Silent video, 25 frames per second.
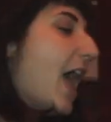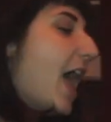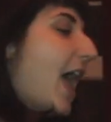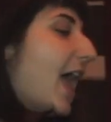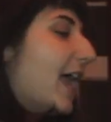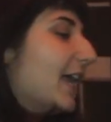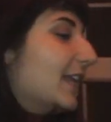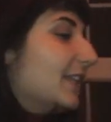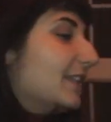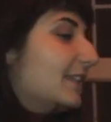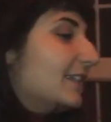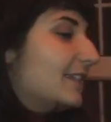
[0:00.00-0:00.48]

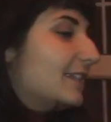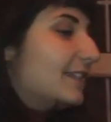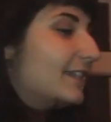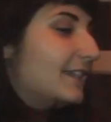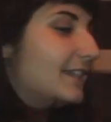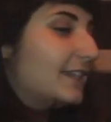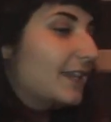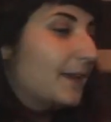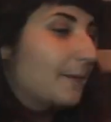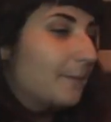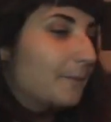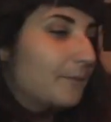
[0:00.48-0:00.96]
and
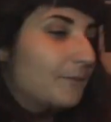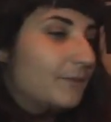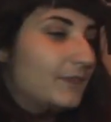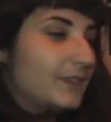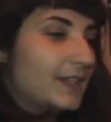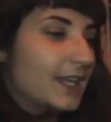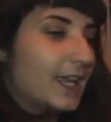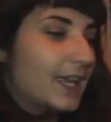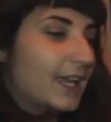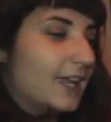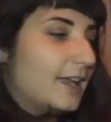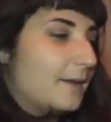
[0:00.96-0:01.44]

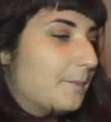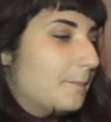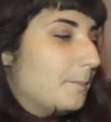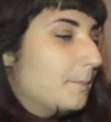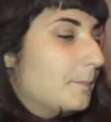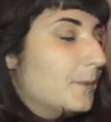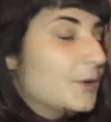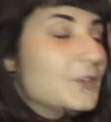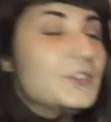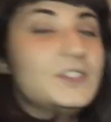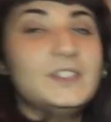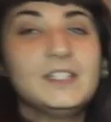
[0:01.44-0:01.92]
the
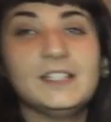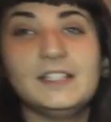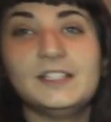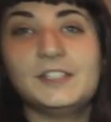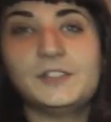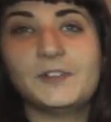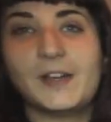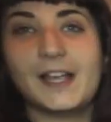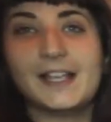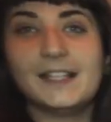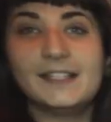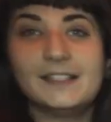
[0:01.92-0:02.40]
most
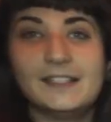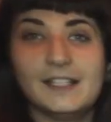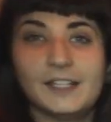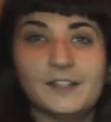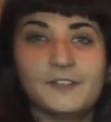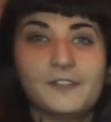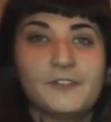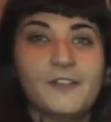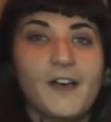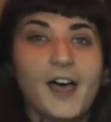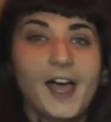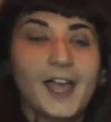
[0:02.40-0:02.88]

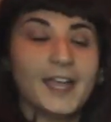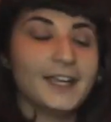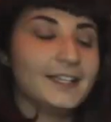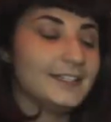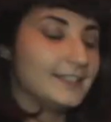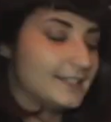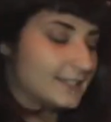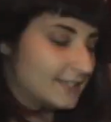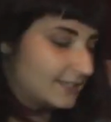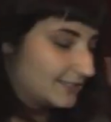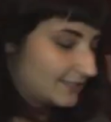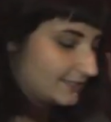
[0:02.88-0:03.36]
interesting
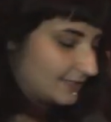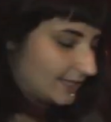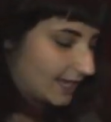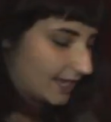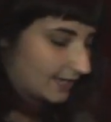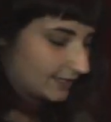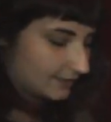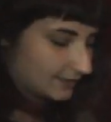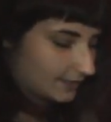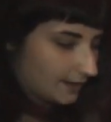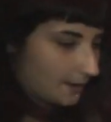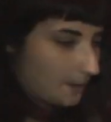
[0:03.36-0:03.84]
fact is
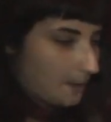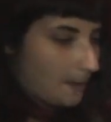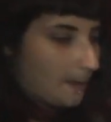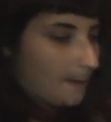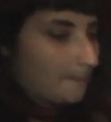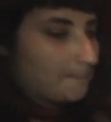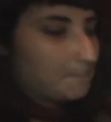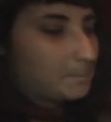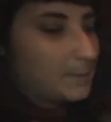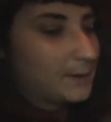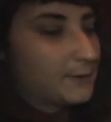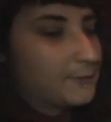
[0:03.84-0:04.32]
that
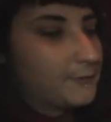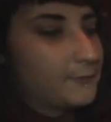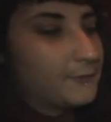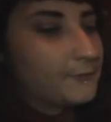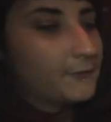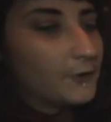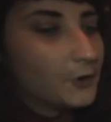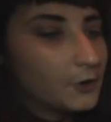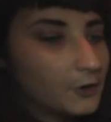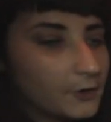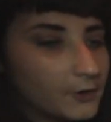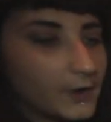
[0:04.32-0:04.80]

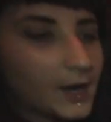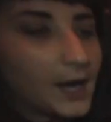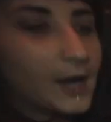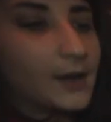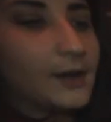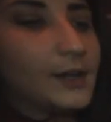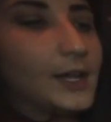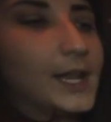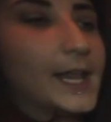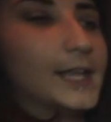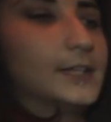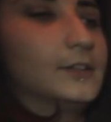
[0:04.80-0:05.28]
before
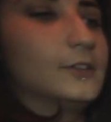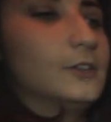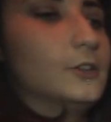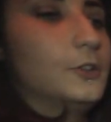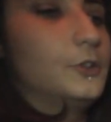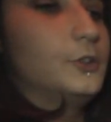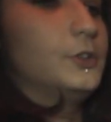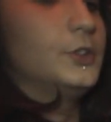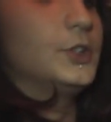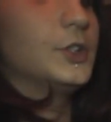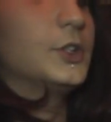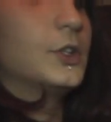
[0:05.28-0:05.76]
our
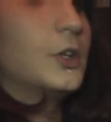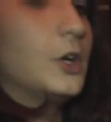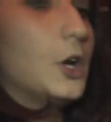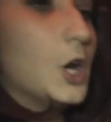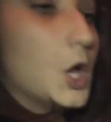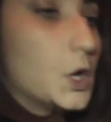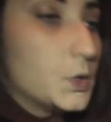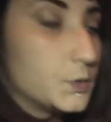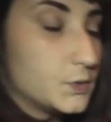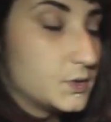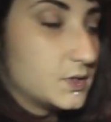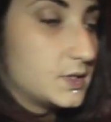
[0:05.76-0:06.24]
landlord
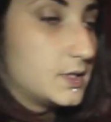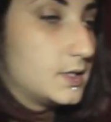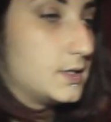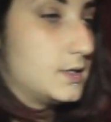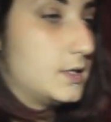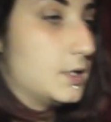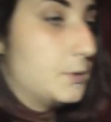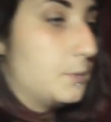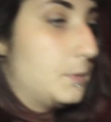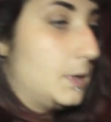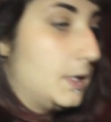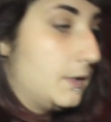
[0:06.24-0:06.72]
closed
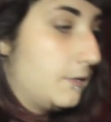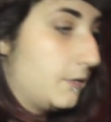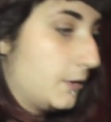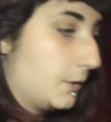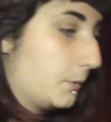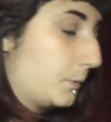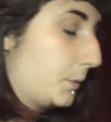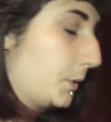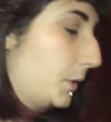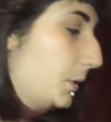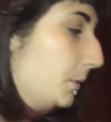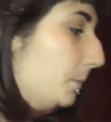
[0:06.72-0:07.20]
the
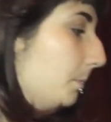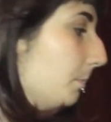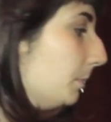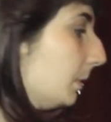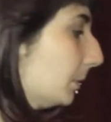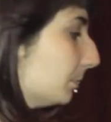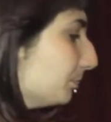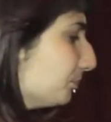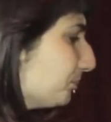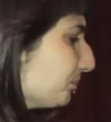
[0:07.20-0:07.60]
living room,